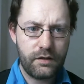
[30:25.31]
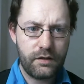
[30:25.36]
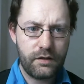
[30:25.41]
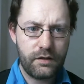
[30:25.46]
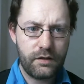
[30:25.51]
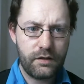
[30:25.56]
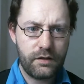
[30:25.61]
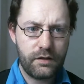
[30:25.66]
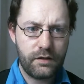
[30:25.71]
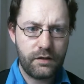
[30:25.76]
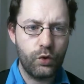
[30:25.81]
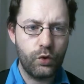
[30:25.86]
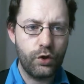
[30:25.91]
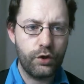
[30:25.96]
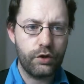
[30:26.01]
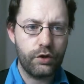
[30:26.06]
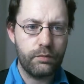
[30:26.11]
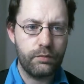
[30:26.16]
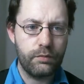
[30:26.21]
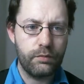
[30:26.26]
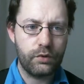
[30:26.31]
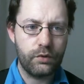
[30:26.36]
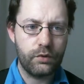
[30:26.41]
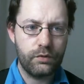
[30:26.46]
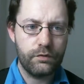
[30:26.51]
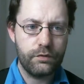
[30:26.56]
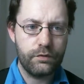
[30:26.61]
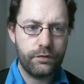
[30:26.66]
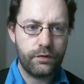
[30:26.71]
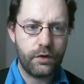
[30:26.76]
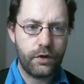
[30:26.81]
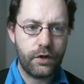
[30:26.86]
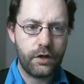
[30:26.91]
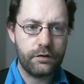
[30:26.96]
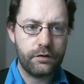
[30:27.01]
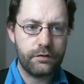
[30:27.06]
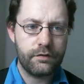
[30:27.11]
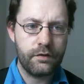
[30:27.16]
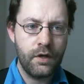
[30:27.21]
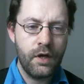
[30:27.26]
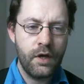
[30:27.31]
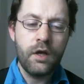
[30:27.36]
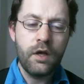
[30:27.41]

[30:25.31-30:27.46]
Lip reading: workable for us.